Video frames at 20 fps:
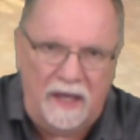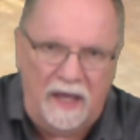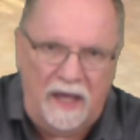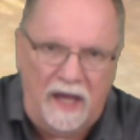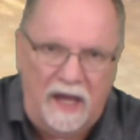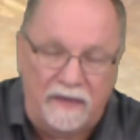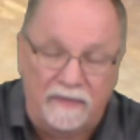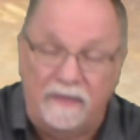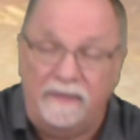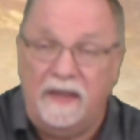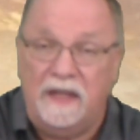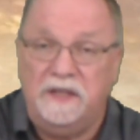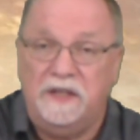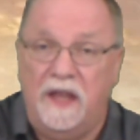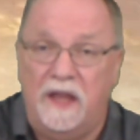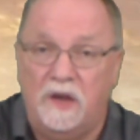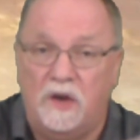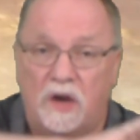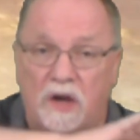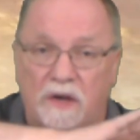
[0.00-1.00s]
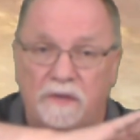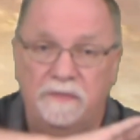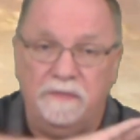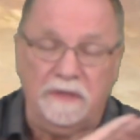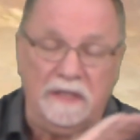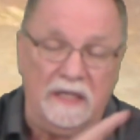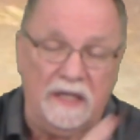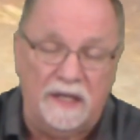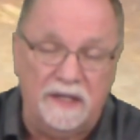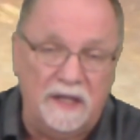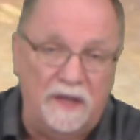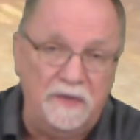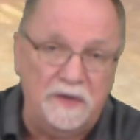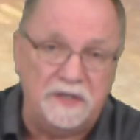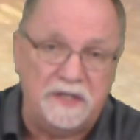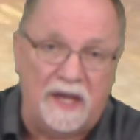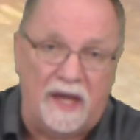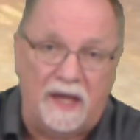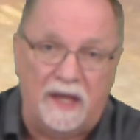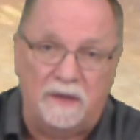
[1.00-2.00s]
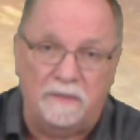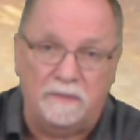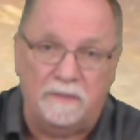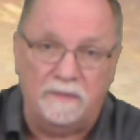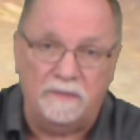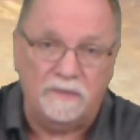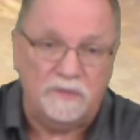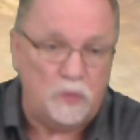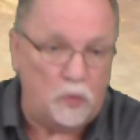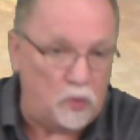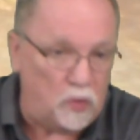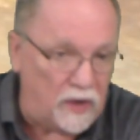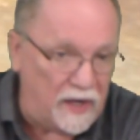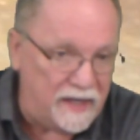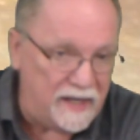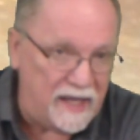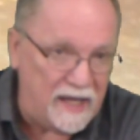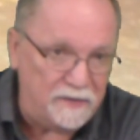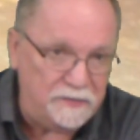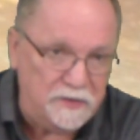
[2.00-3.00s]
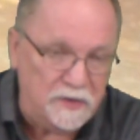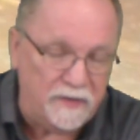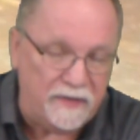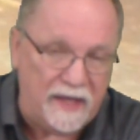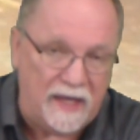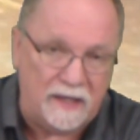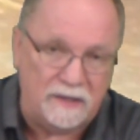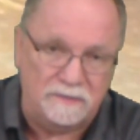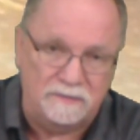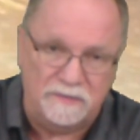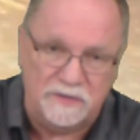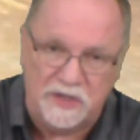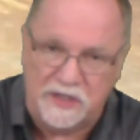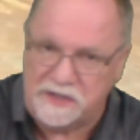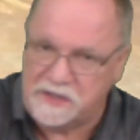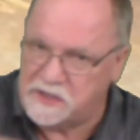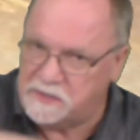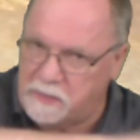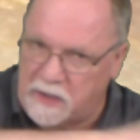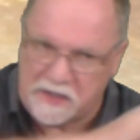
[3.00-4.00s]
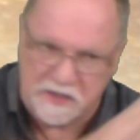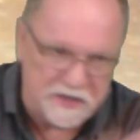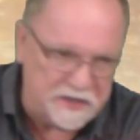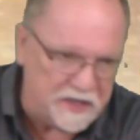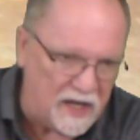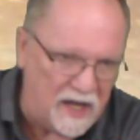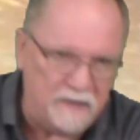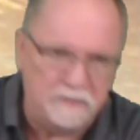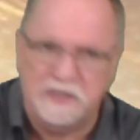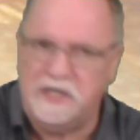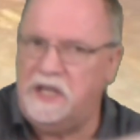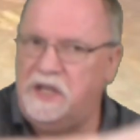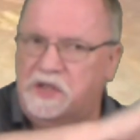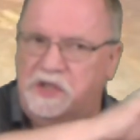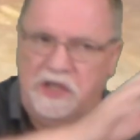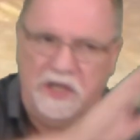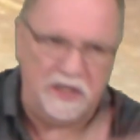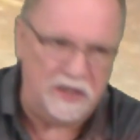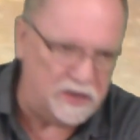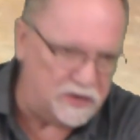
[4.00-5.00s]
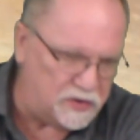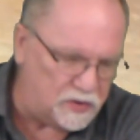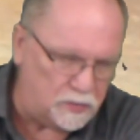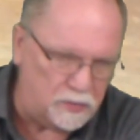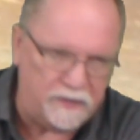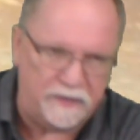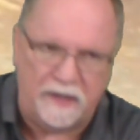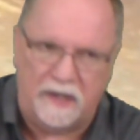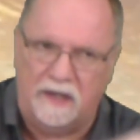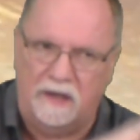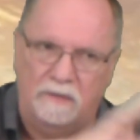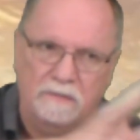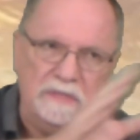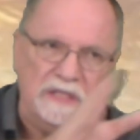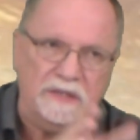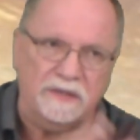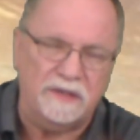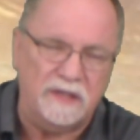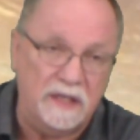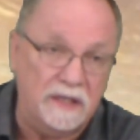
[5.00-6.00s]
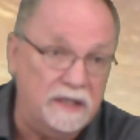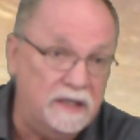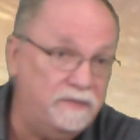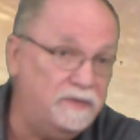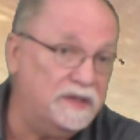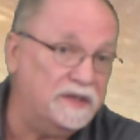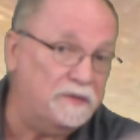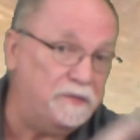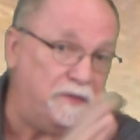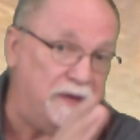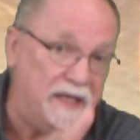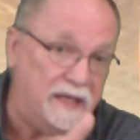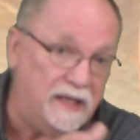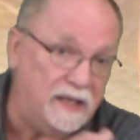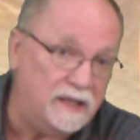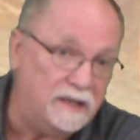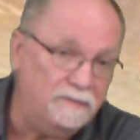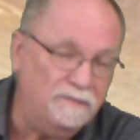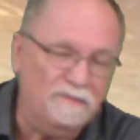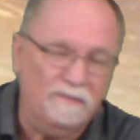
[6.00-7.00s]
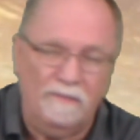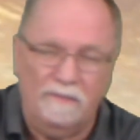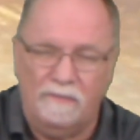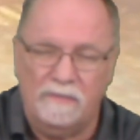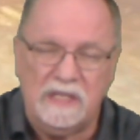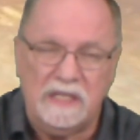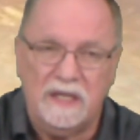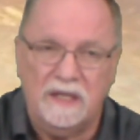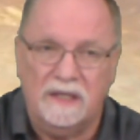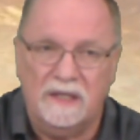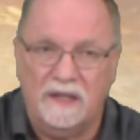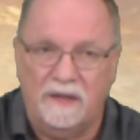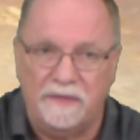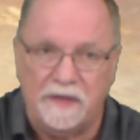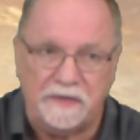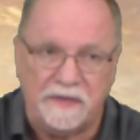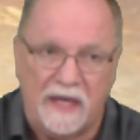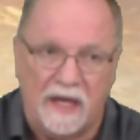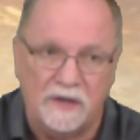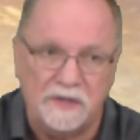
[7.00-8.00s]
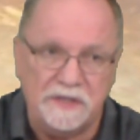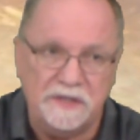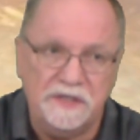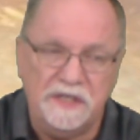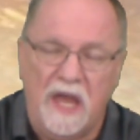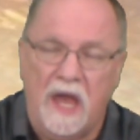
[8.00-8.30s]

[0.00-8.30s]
And then they take off another time right after that. Jesus spends time teaching and doing with them, and, and even the feeding of the thousands.